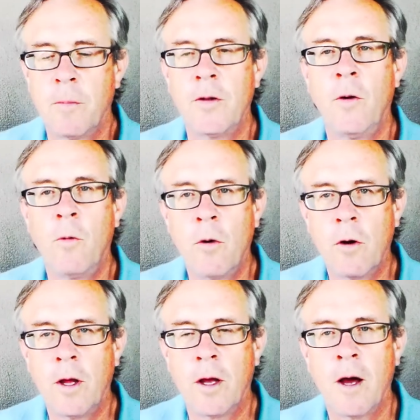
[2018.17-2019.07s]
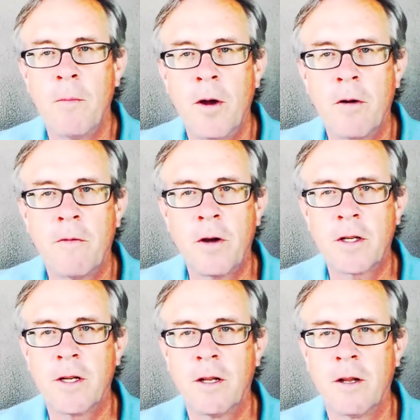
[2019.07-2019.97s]
but don't worry, I'm here to
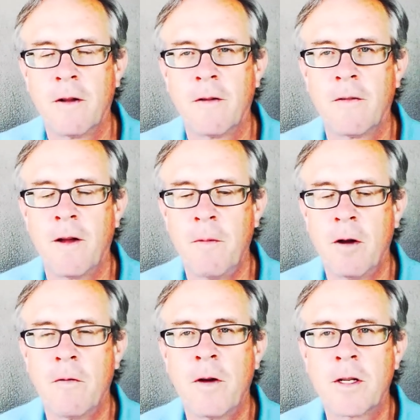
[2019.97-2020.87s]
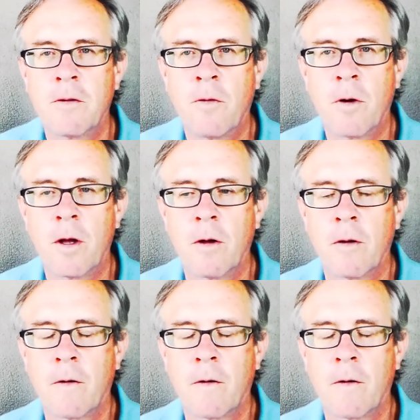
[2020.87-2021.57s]
fix it. I'm here to fix it for you.